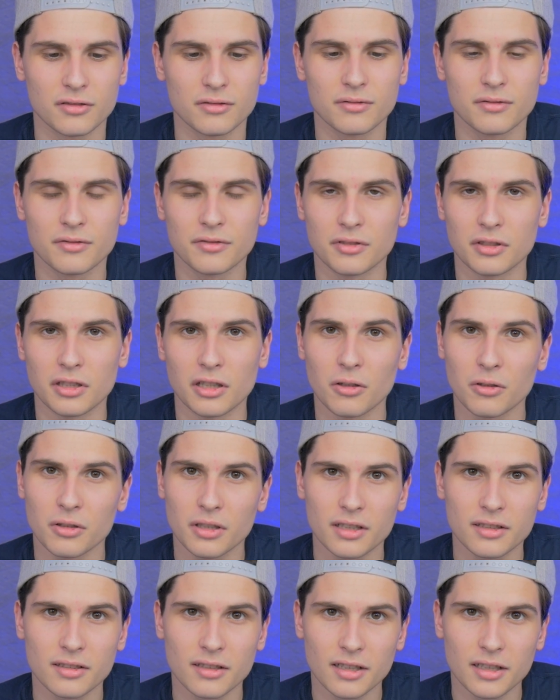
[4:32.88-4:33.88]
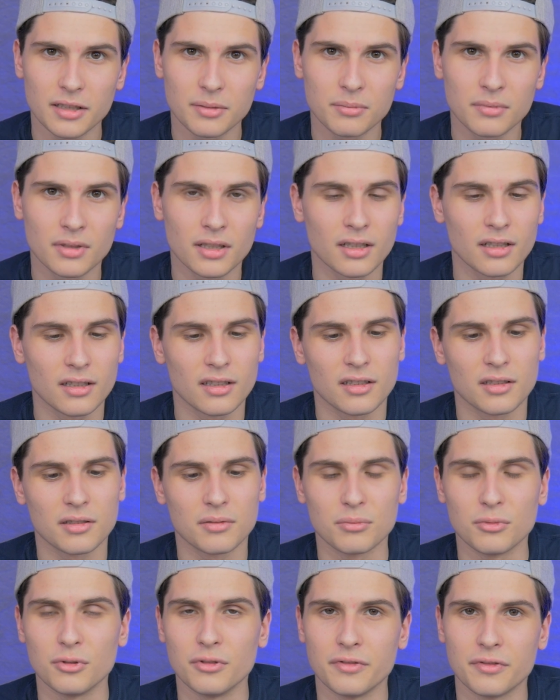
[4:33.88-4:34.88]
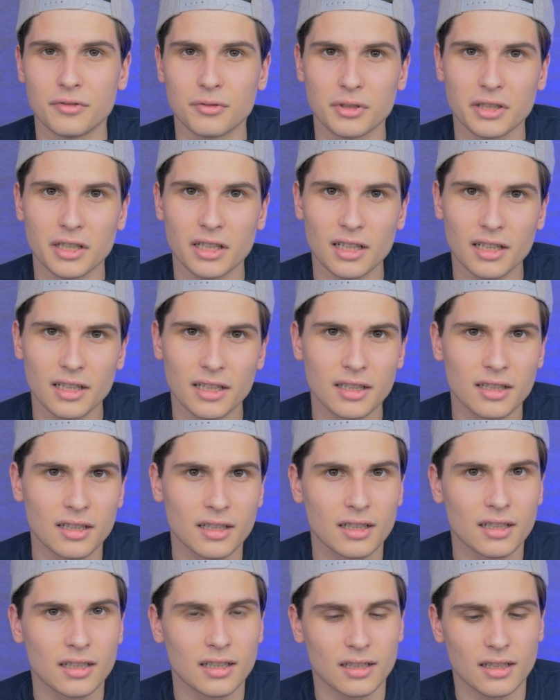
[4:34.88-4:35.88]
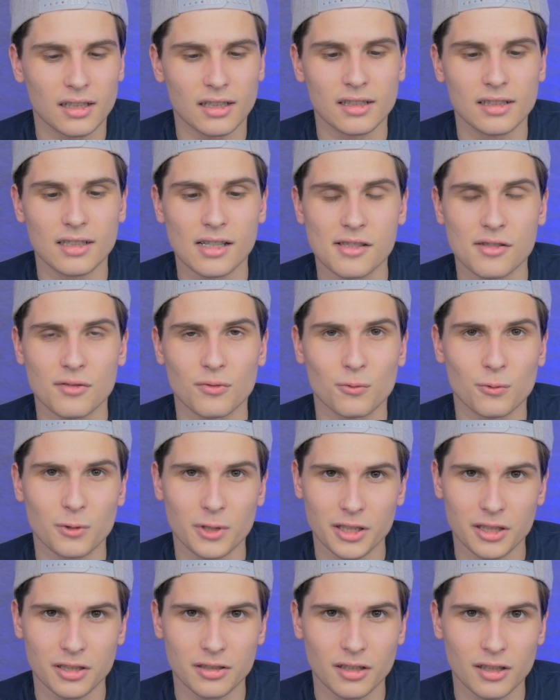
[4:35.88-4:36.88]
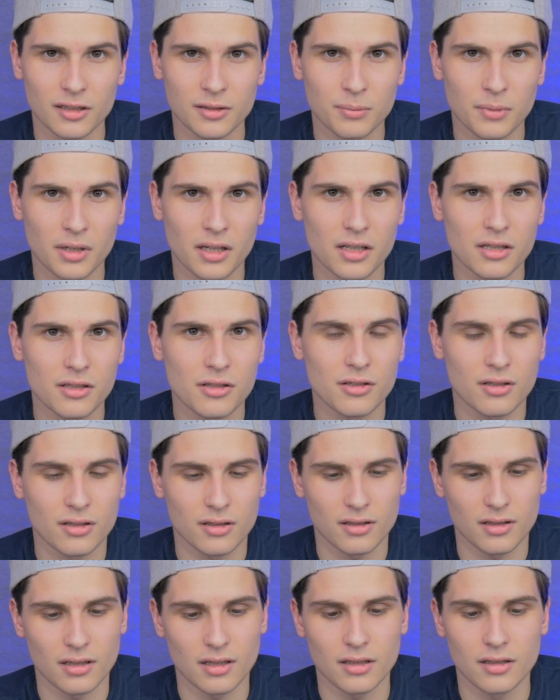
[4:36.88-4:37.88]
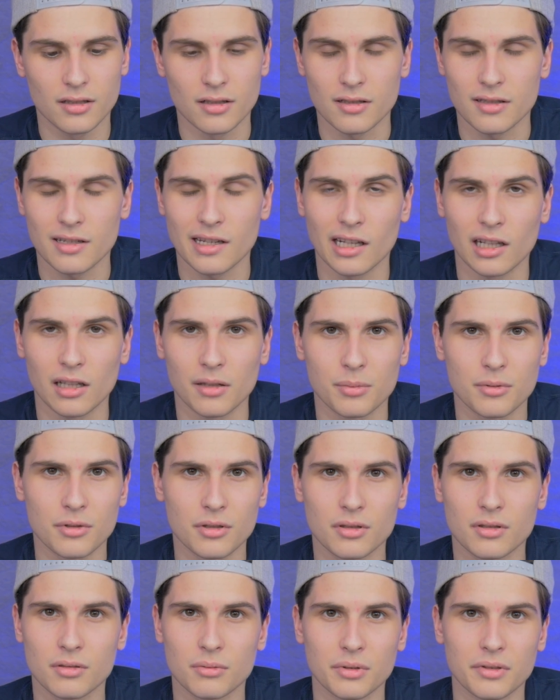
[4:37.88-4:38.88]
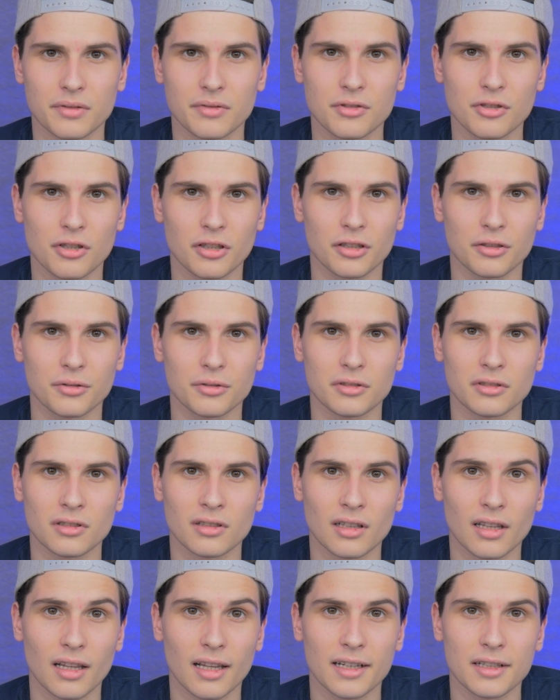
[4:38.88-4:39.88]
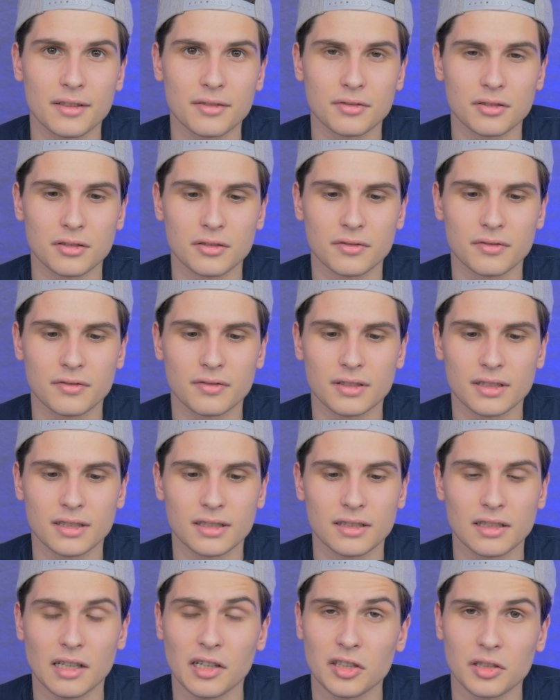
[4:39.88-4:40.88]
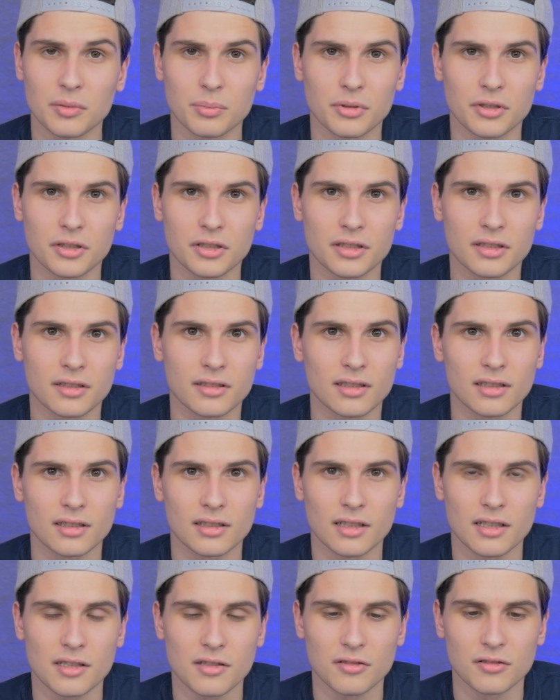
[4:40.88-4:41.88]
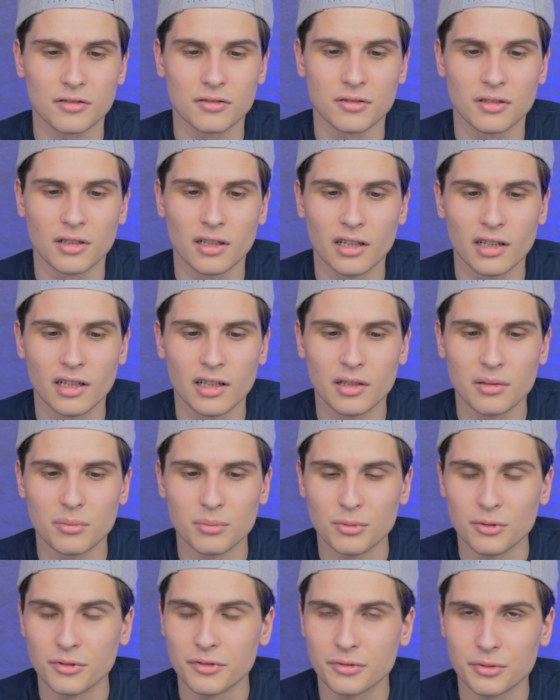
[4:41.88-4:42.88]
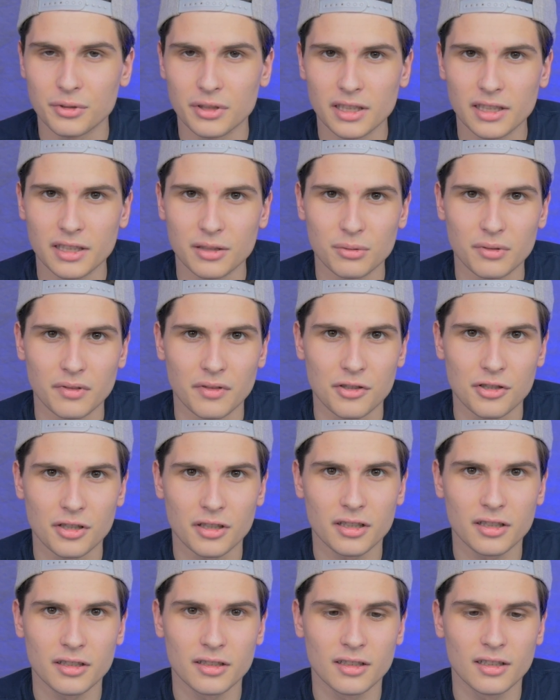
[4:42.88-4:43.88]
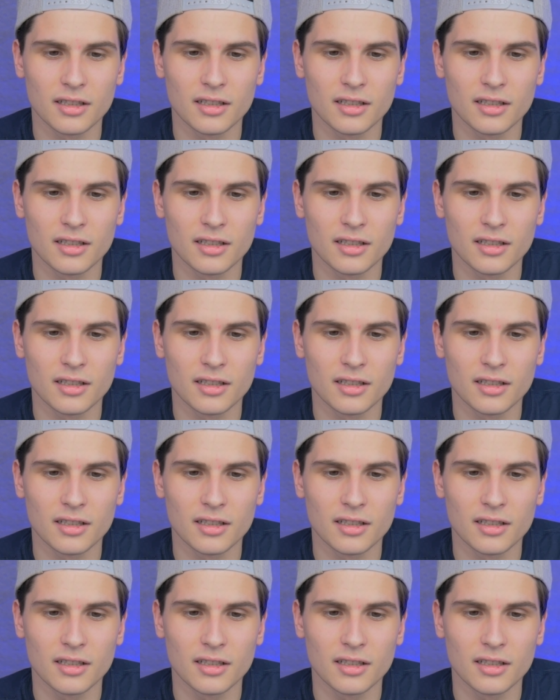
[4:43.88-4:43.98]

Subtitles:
for a longer time, move freely. It doesn't wear that much. It just helps with general life of any part that has to move freely with each other.